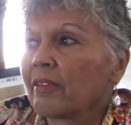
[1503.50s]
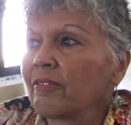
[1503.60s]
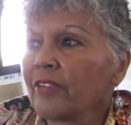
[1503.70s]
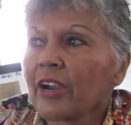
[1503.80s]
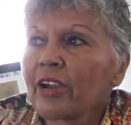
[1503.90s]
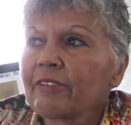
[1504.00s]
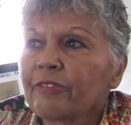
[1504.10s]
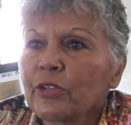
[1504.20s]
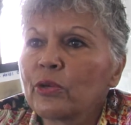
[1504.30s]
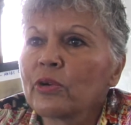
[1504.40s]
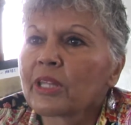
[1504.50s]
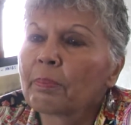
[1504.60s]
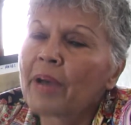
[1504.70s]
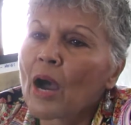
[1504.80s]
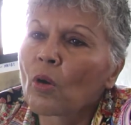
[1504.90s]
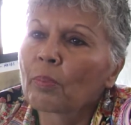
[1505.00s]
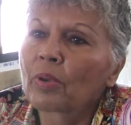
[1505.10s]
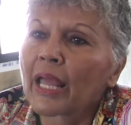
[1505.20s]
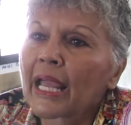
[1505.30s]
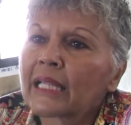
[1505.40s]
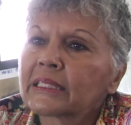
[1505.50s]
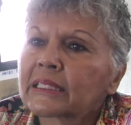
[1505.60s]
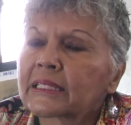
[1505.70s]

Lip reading: Very few of the power plants,